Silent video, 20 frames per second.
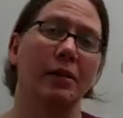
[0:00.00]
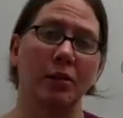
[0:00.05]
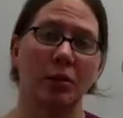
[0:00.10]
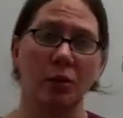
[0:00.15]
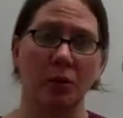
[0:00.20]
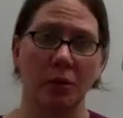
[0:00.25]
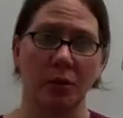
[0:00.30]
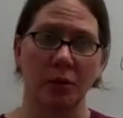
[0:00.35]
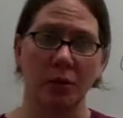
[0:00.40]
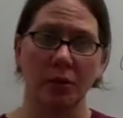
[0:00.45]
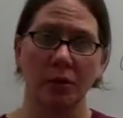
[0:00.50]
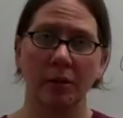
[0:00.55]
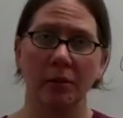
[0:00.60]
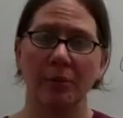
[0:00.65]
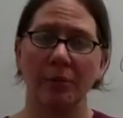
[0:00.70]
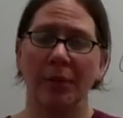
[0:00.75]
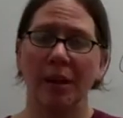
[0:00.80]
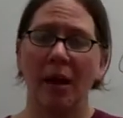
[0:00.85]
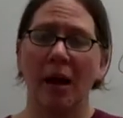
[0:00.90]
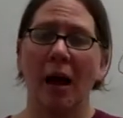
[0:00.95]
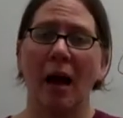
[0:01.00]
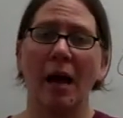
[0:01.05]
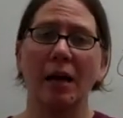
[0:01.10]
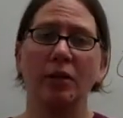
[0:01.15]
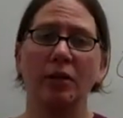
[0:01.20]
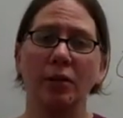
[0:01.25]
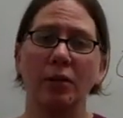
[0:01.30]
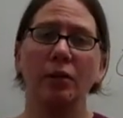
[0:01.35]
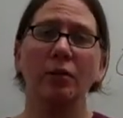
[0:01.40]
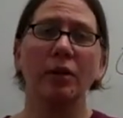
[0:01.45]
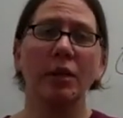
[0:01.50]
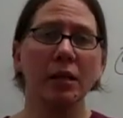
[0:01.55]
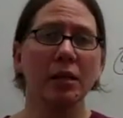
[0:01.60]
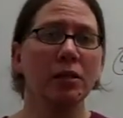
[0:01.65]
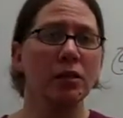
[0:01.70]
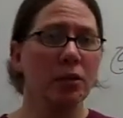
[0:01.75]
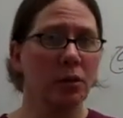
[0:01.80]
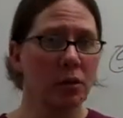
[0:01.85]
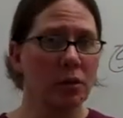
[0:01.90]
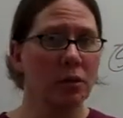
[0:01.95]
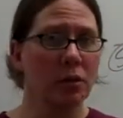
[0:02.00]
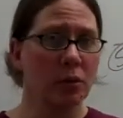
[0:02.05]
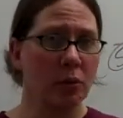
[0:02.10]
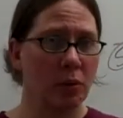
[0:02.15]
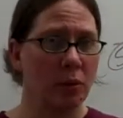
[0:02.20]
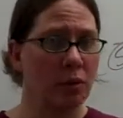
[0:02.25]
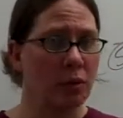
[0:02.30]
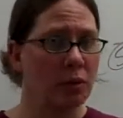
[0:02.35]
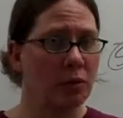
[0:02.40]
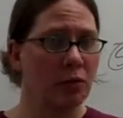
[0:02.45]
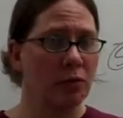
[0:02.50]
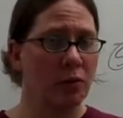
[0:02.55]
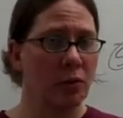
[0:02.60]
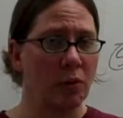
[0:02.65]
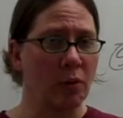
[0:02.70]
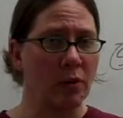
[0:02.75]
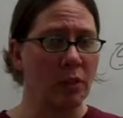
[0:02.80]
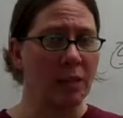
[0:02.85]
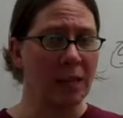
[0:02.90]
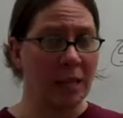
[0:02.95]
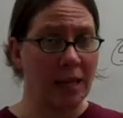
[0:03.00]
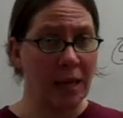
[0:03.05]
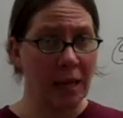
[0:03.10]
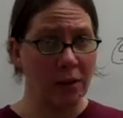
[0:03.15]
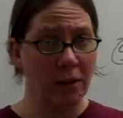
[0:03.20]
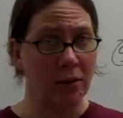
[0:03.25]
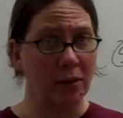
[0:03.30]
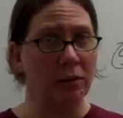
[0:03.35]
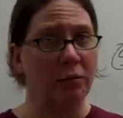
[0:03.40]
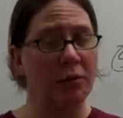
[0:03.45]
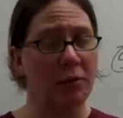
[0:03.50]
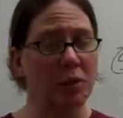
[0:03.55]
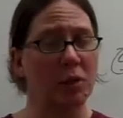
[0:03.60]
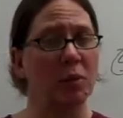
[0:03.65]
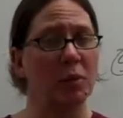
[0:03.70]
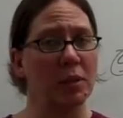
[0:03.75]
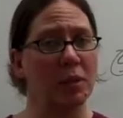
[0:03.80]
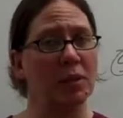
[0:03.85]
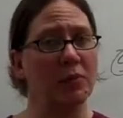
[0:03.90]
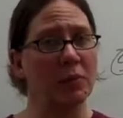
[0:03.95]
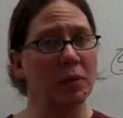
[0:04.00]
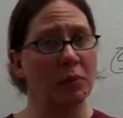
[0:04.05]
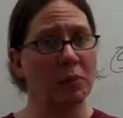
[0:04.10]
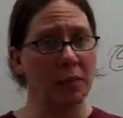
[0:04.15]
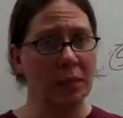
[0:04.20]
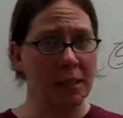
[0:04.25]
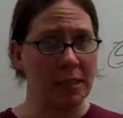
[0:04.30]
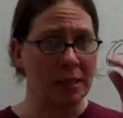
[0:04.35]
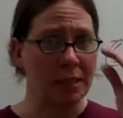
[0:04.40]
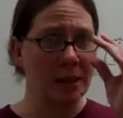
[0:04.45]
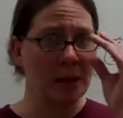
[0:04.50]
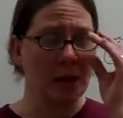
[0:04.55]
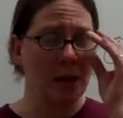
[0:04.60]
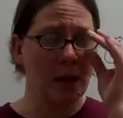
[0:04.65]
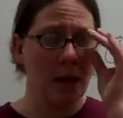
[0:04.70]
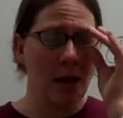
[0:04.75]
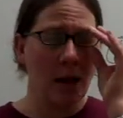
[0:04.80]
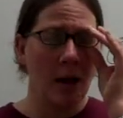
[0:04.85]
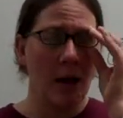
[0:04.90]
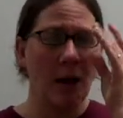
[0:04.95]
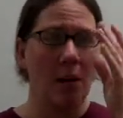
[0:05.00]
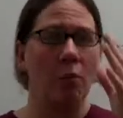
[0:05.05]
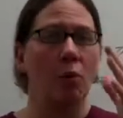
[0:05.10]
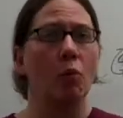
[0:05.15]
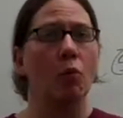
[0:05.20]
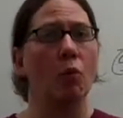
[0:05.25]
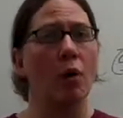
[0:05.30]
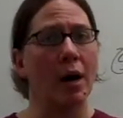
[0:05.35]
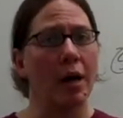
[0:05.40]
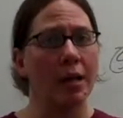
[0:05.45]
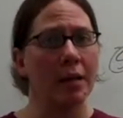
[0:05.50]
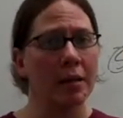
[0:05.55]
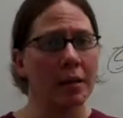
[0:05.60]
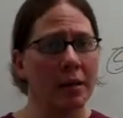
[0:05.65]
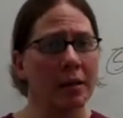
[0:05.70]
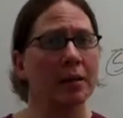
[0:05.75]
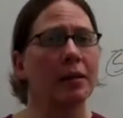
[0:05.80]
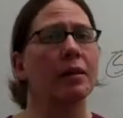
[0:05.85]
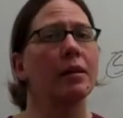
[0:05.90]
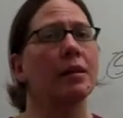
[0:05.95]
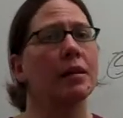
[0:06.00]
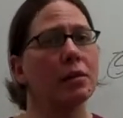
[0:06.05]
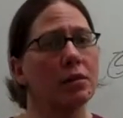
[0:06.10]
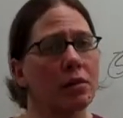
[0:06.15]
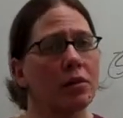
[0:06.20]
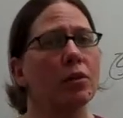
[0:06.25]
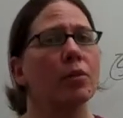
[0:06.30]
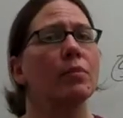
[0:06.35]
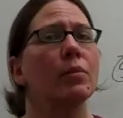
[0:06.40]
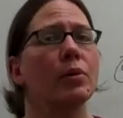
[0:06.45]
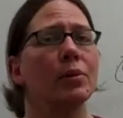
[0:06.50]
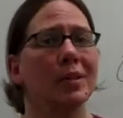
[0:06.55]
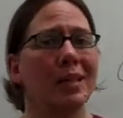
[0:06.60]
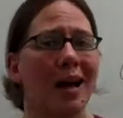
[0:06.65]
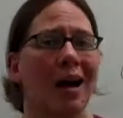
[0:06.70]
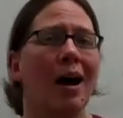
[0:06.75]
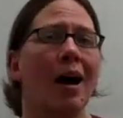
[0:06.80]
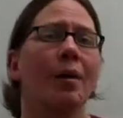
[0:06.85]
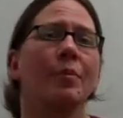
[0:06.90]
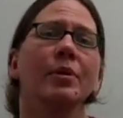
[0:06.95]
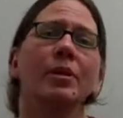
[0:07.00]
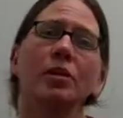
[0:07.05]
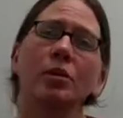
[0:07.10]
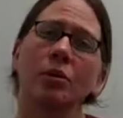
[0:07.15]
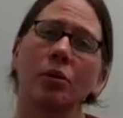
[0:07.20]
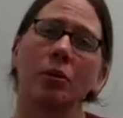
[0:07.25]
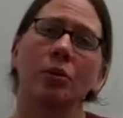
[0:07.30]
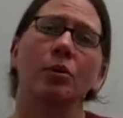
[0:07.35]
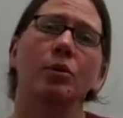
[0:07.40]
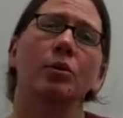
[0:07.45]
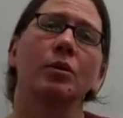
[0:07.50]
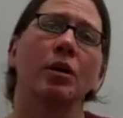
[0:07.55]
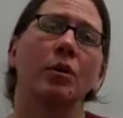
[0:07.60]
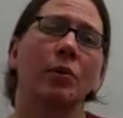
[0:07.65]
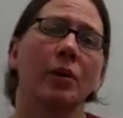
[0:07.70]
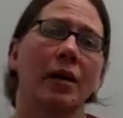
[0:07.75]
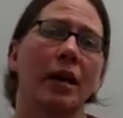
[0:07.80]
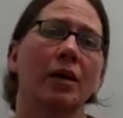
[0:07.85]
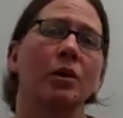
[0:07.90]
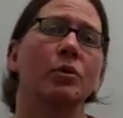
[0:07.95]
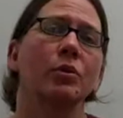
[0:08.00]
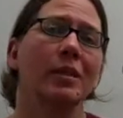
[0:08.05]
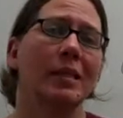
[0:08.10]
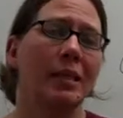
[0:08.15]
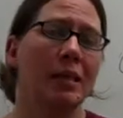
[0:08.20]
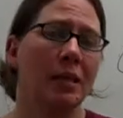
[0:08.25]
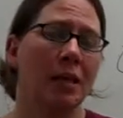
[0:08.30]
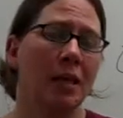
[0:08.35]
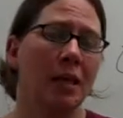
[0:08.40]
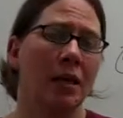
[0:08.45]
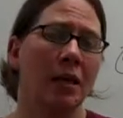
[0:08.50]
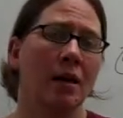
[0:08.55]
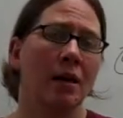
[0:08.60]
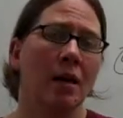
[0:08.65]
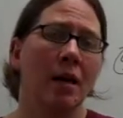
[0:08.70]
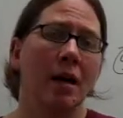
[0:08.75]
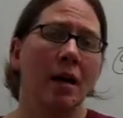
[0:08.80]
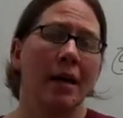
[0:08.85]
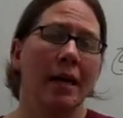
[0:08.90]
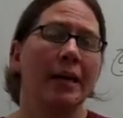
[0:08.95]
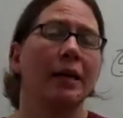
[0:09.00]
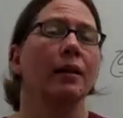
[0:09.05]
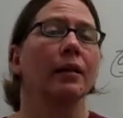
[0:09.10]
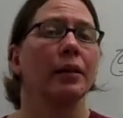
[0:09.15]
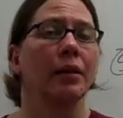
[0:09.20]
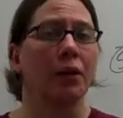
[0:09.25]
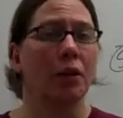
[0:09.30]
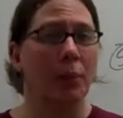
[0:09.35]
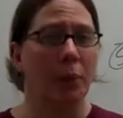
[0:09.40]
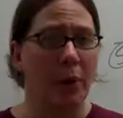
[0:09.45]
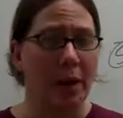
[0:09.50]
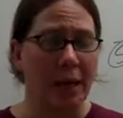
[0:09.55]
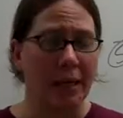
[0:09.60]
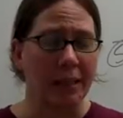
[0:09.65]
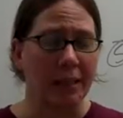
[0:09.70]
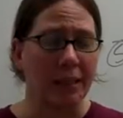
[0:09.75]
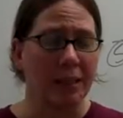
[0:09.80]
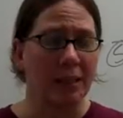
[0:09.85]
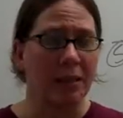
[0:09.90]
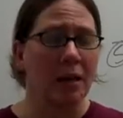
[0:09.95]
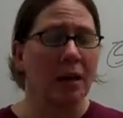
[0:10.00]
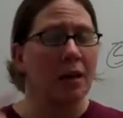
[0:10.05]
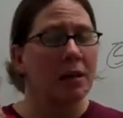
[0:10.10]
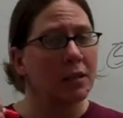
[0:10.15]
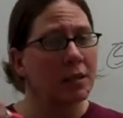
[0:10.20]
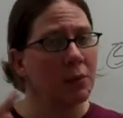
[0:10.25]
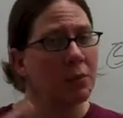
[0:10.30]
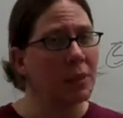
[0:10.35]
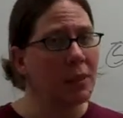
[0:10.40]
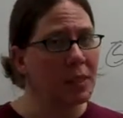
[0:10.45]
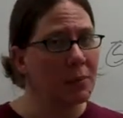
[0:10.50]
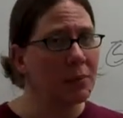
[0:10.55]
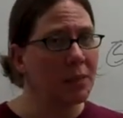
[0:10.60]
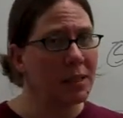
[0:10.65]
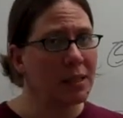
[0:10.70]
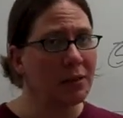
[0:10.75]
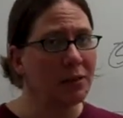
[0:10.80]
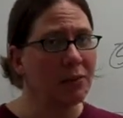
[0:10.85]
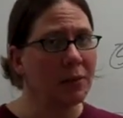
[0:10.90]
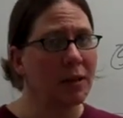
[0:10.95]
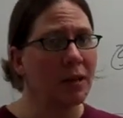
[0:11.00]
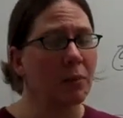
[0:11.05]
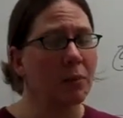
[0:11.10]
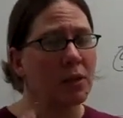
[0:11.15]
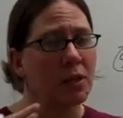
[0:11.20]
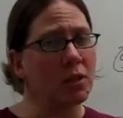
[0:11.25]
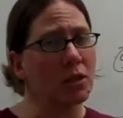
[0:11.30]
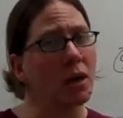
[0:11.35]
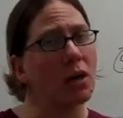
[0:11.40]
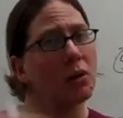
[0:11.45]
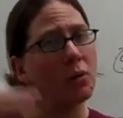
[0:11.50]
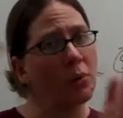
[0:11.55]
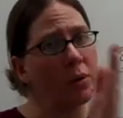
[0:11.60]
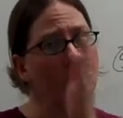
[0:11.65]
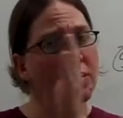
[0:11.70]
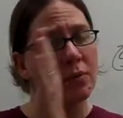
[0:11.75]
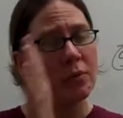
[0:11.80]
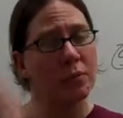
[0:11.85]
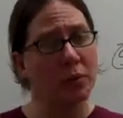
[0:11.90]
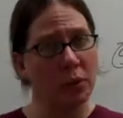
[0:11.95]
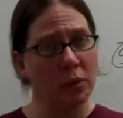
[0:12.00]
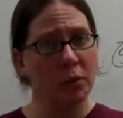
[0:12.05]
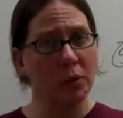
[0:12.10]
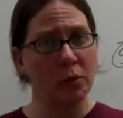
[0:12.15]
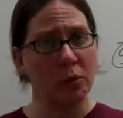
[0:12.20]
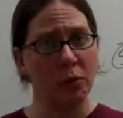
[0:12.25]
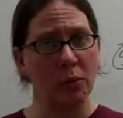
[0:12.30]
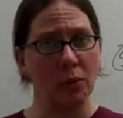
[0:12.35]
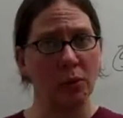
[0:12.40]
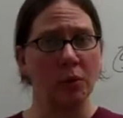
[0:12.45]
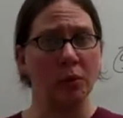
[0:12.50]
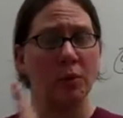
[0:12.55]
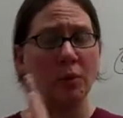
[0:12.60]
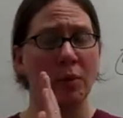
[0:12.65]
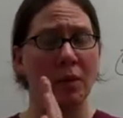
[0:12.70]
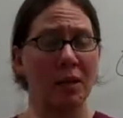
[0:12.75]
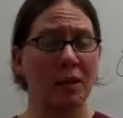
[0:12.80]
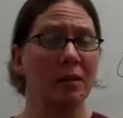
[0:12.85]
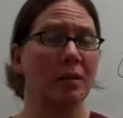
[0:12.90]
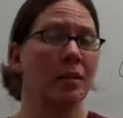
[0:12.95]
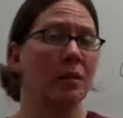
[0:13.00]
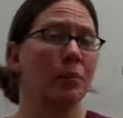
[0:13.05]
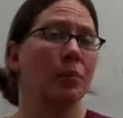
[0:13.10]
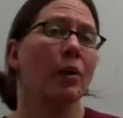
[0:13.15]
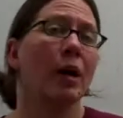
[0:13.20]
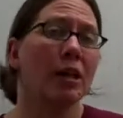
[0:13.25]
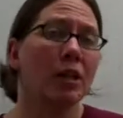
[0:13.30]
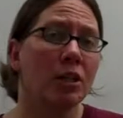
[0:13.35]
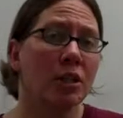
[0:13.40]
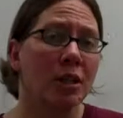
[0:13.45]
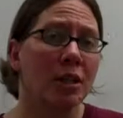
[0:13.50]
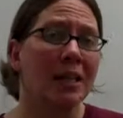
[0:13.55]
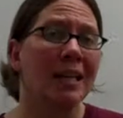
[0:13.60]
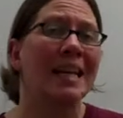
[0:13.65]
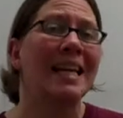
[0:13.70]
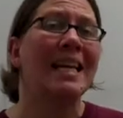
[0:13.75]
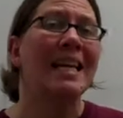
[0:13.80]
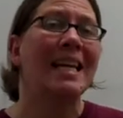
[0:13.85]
disorders. I do these two disorders together for a specific reason. One, these are the most common disorders that we actually see in clinical practice. To be specific, we start with mood disorders because depression